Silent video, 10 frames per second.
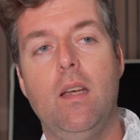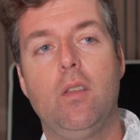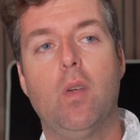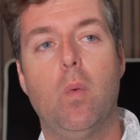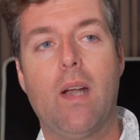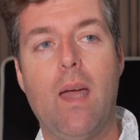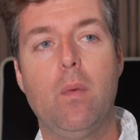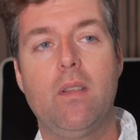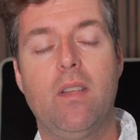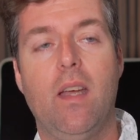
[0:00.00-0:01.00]
So what I
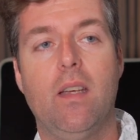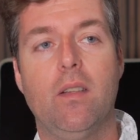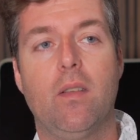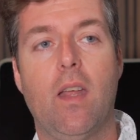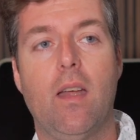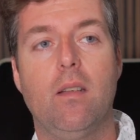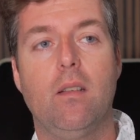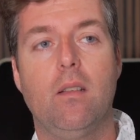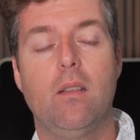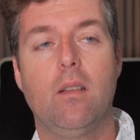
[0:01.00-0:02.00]
would say is that
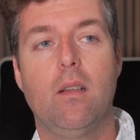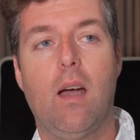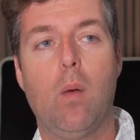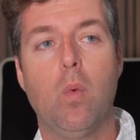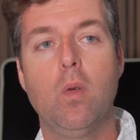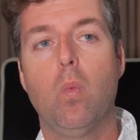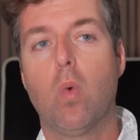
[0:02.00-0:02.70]
I wouldn't